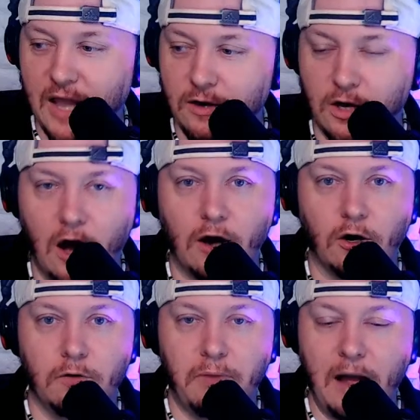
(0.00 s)
and
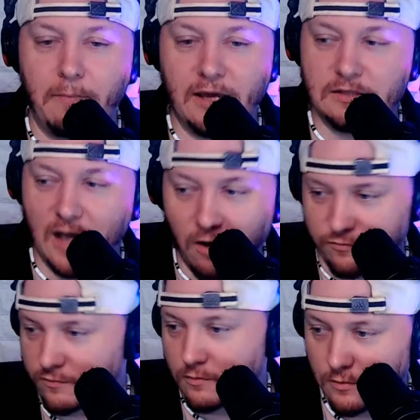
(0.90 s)
conquered by myself.
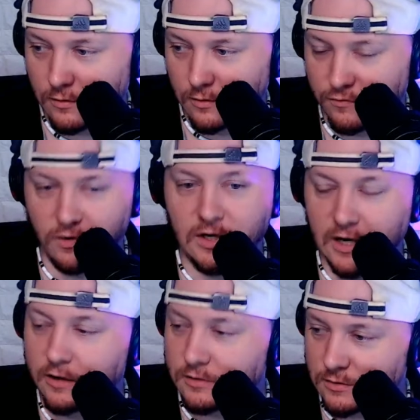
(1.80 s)
For
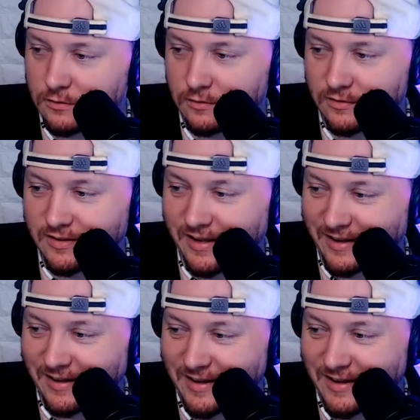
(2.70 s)
years. Like,